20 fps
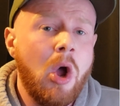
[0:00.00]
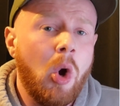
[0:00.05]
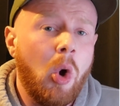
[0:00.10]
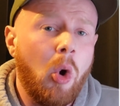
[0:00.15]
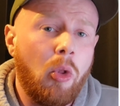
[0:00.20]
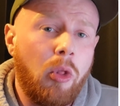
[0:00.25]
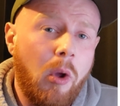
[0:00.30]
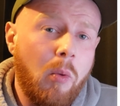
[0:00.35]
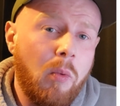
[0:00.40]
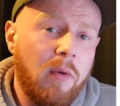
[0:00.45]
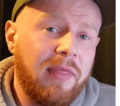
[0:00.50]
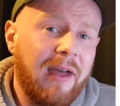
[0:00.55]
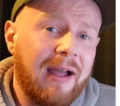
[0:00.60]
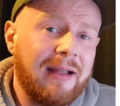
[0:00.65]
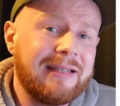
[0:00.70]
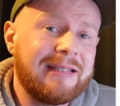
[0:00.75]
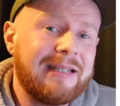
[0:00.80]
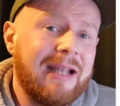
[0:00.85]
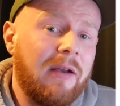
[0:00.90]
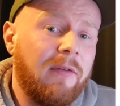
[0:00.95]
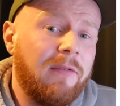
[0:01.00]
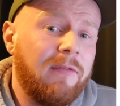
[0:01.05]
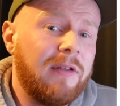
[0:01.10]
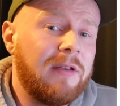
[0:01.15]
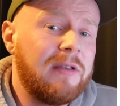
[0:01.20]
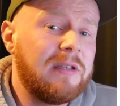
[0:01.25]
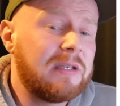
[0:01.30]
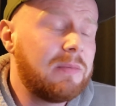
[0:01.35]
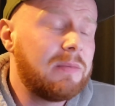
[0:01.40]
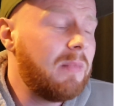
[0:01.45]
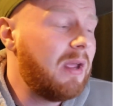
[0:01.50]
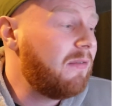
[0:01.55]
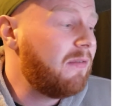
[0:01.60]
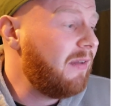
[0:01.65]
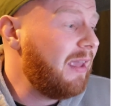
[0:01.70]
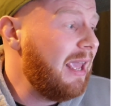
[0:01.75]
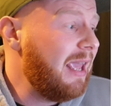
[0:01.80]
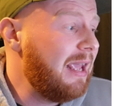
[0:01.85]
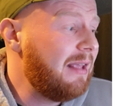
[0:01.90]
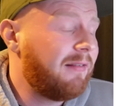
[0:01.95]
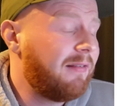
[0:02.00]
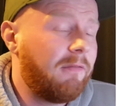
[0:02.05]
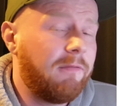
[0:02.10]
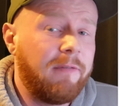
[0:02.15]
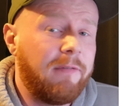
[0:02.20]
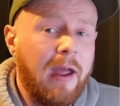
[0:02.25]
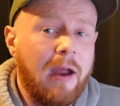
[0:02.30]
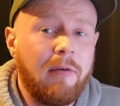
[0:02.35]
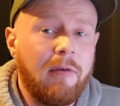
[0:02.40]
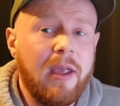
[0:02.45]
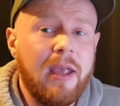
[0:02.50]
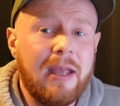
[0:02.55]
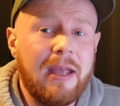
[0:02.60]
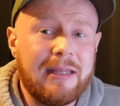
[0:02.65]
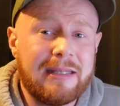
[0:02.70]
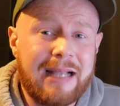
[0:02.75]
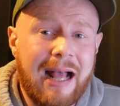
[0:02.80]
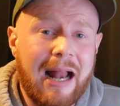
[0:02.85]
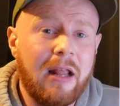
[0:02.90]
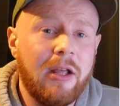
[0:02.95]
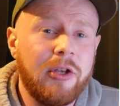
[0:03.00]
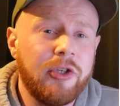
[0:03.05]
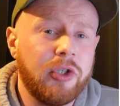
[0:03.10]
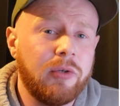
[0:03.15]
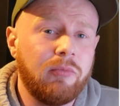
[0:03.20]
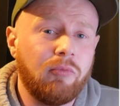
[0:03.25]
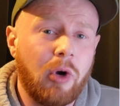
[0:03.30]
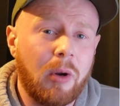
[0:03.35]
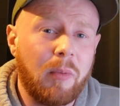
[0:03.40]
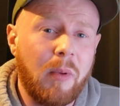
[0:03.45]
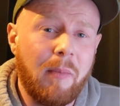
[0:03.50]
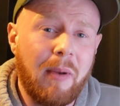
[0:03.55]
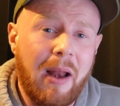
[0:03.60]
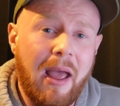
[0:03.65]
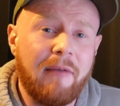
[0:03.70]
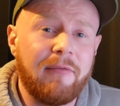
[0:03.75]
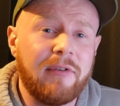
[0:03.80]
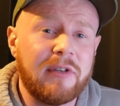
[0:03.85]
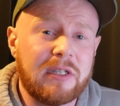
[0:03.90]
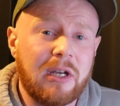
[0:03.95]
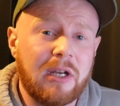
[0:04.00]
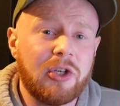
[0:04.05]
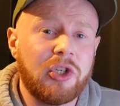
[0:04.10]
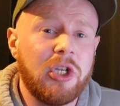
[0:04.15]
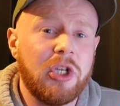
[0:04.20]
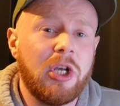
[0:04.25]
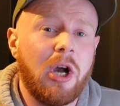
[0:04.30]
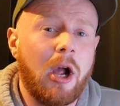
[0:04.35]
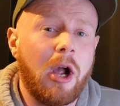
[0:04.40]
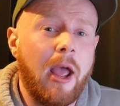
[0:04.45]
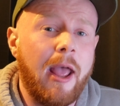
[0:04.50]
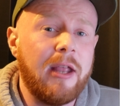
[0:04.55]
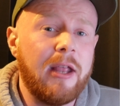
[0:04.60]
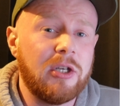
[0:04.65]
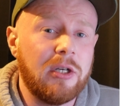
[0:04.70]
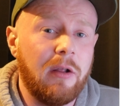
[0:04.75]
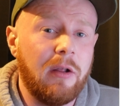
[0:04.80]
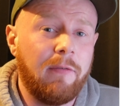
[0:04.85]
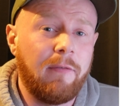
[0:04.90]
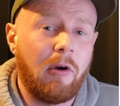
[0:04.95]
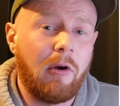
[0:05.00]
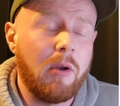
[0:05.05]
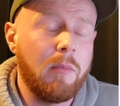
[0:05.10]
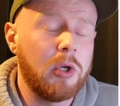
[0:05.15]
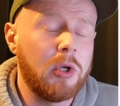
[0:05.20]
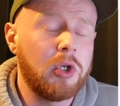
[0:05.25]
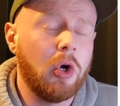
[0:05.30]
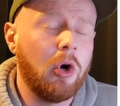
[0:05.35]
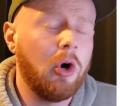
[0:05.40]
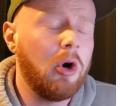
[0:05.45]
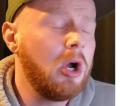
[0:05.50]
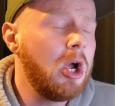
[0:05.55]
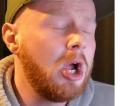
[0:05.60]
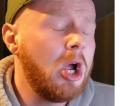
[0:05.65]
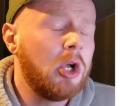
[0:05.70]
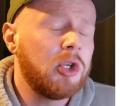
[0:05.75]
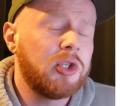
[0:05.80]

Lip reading: Although with that said, Finn Smith is a very intelligent rugby player for such a young age, and he's very mature,